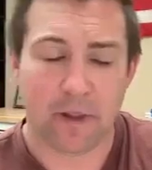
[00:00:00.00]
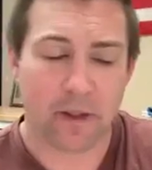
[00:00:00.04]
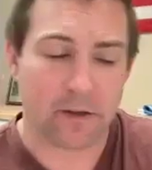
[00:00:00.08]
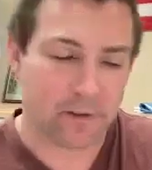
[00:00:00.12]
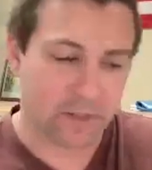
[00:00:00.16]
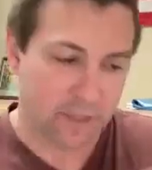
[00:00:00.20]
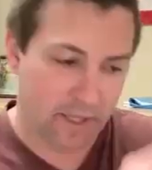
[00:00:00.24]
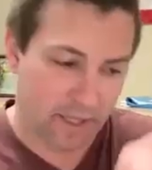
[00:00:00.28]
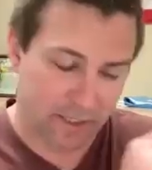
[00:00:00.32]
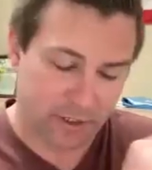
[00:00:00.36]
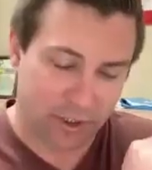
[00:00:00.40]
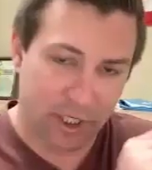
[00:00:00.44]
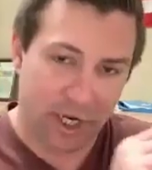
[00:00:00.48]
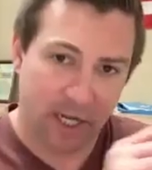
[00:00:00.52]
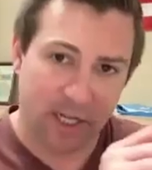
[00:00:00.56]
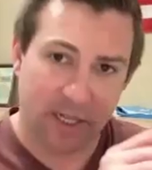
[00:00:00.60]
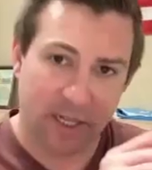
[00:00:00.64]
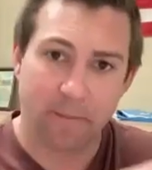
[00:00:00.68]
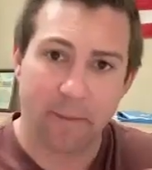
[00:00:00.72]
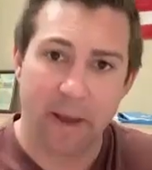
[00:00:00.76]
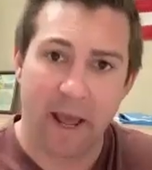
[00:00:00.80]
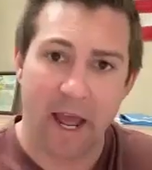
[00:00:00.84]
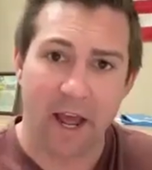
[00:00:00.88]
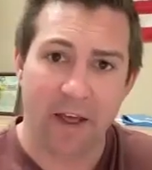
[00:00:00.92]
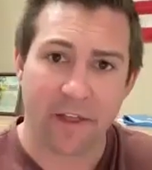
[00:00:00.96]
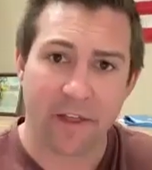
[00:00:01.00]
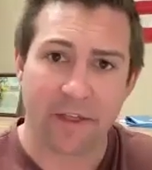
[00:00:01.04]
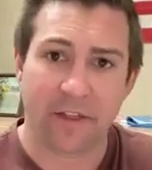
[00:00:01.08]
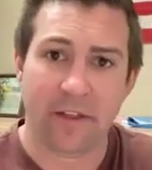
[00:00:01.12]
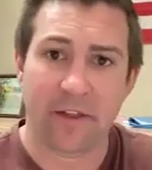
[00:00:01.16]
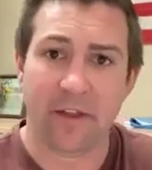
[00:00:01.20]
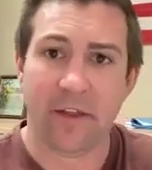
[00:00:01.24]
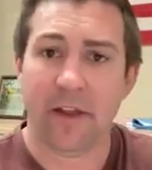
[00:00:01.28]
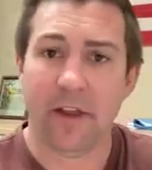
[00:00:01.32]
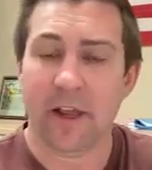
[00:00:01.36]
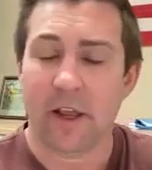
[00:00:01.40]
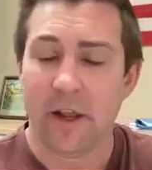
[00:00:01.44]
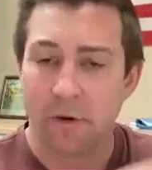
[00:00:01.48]
So they check the math,
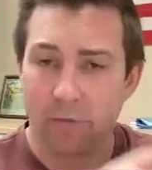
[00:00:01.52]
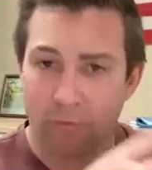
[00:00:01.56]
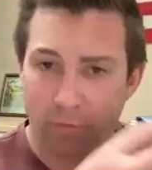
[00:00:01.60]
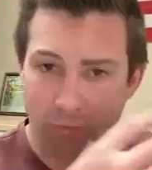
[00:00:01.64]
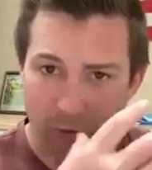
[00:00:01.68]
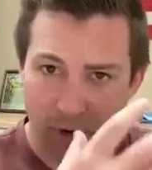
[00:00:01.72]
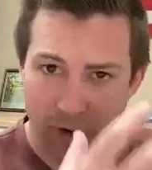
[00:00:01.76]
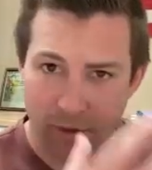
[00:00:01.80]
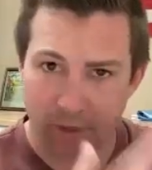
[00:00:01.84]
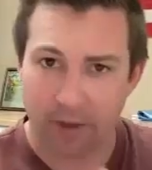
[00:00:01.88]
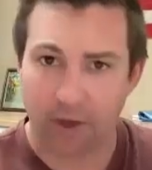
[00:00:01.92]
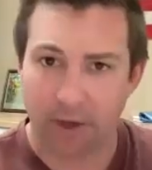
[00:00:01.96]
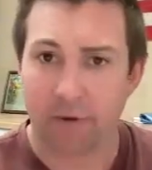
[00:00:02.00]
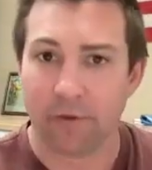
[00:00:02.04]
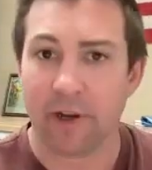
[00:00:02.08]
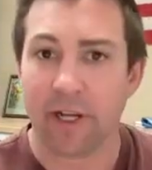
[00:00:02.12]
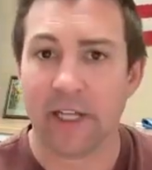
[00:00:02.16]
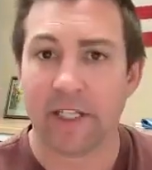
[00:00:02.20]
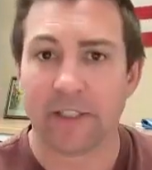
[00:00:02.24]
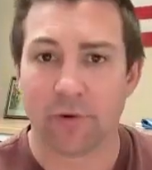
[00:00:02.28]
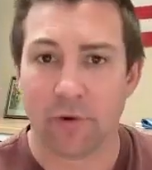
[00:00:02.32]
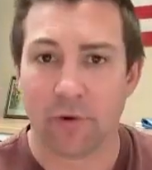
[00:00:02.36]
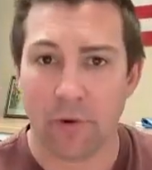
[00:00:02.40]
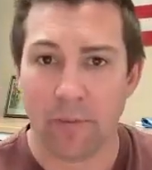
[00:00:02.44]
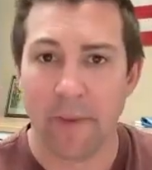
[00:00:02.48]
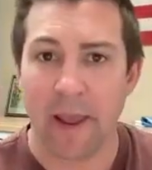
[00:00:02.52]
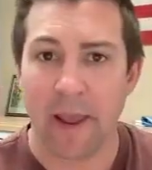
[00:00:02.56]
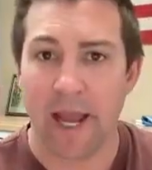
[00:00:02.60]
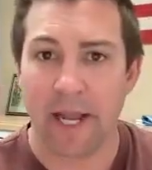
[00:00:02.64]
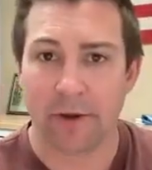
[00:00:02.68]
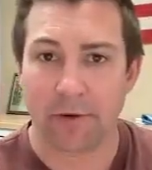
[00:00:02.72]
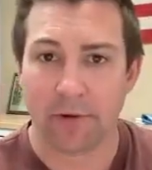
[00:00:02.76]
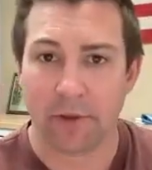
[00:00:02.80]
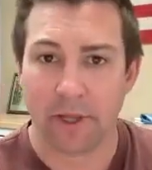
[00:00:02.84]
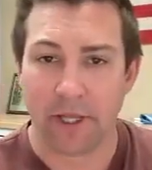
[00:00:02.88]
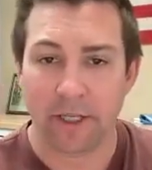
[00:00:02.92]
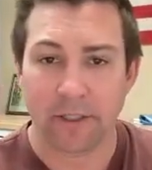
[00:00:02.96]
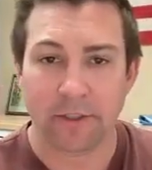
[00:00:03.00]
run the GREET score
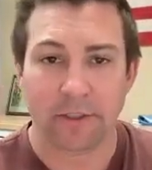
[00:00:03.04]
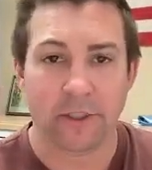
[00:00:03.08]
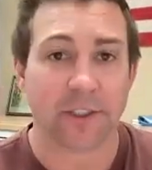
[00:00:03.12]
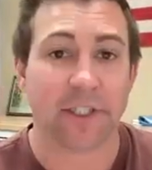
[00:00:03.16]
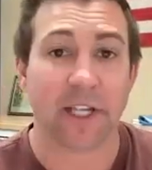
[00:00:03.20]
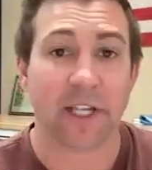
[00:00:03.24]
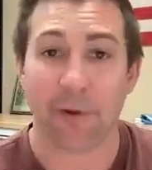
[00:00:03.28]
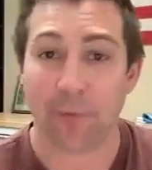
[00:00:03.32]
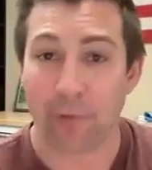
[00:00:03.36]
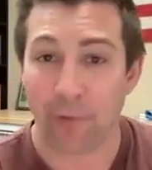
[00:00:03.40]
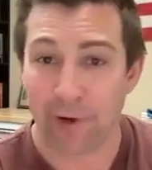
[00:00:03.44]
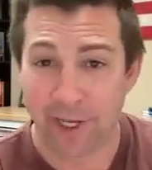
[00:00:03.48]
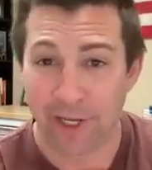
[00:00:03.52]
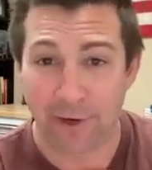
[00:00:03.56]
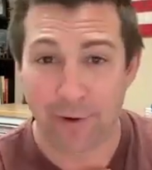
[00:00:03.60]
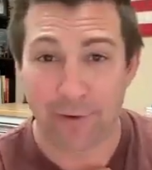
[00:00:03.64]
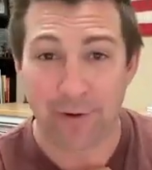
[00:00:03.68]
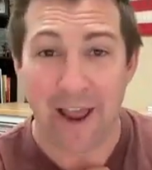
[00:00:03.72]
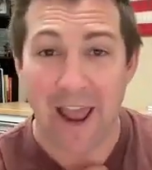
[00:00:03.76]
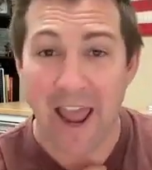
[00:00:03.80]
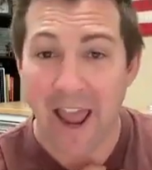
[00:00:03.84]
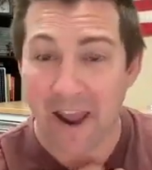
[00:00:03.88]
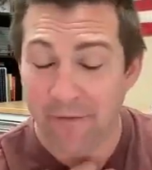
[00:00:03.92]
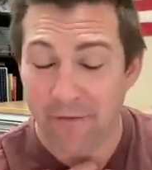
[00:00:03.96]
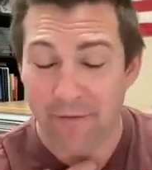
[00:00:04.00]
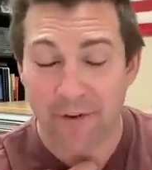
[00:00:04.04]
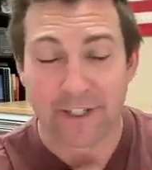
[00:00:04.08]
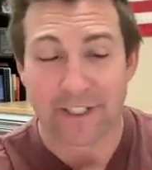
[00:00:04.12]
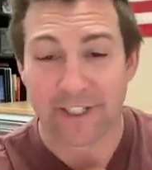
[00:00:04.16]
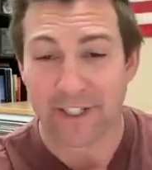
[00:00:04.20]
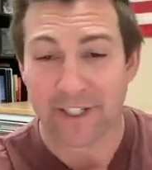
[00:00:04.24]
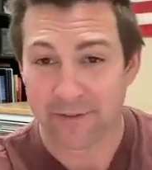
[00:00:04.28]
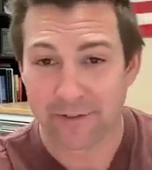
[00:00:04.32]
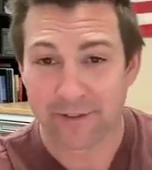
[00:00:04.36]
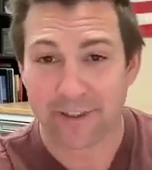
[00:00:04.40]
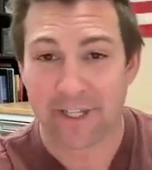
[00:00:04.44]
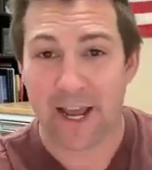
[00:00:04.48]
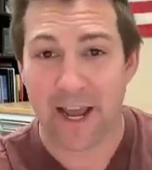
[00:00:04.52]
manually, just like we do every
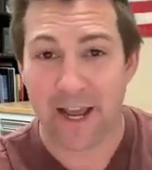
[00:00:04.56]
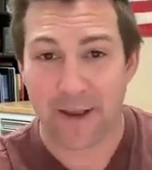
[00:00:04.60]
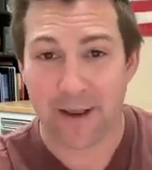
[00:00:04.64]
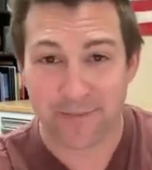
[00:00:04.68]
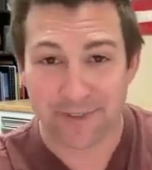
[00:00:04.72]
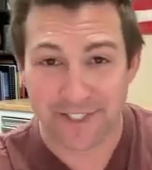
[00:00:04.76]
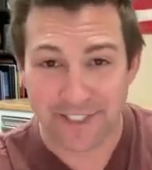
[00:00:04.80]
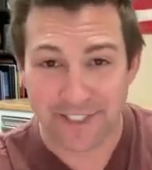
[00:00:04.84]
single time